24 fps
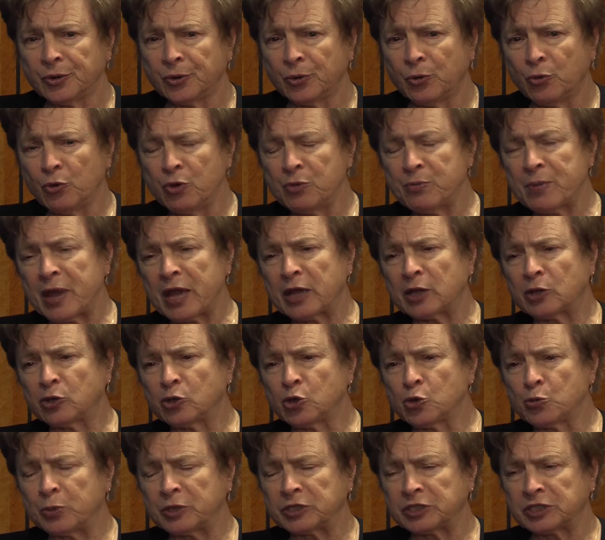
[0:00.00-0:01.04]
we make
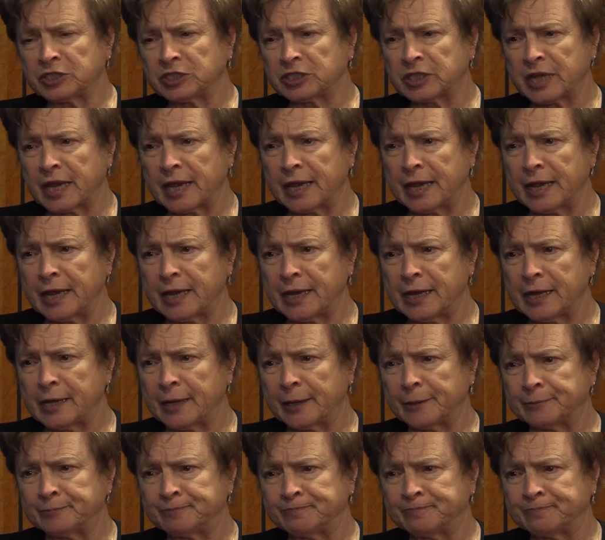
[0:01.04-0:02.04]
lupus a